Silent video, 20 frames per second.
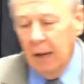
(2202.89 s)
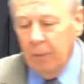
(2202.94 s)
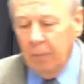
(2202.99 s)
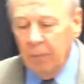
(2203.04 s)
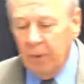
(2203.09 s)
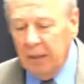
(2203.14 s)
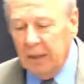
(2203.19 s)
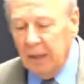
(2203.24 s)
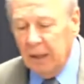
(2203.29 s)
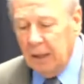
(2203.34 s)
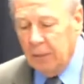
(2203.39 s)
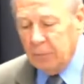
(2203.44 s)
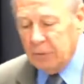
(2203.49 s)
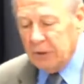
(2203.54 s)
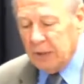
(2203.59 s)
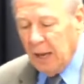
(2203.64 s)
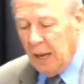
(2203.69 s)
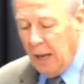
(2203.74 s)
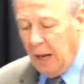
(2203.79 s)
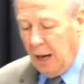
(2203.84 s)
becomes
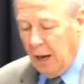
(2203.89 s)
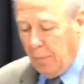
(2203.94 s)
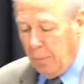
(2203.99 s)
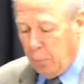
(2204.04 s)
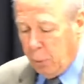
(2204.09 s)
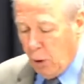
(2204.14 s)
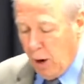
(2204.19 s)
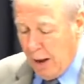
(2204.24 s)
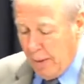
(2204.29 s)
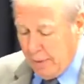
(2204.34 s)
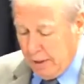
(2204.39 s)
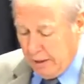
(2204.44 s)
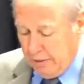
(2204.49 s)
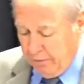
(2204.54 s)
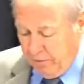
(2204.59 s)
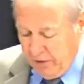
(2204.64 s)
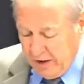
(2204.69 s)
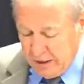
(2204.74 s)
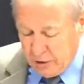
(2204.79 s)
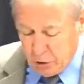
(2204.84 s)
a prominent
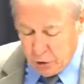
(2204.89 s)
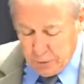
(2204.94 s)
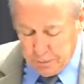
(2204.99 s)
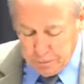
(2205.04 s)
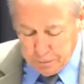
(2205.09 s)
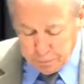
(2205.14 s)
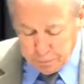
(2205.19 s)
feature.